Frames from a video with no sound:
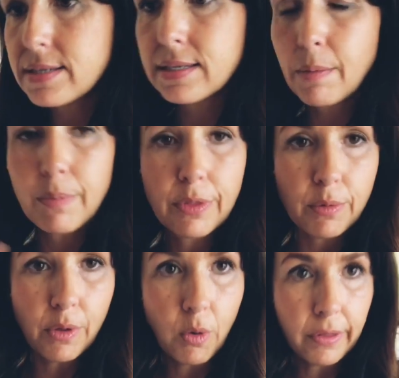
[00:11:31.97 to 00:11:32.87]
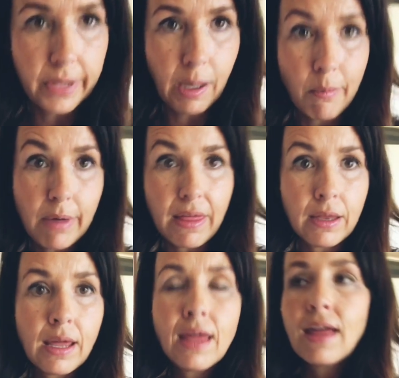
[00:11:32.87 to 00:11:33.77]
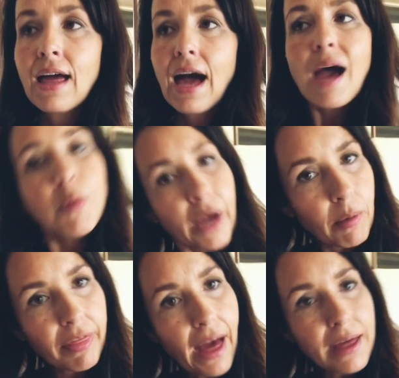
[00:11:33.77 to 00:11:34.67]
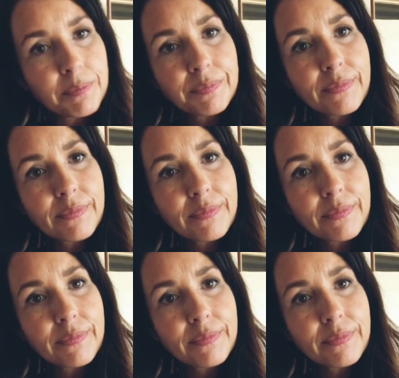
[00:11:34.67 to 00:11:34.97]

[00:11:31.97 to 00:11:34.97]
a slip through the whole thing, but I'm okay with that.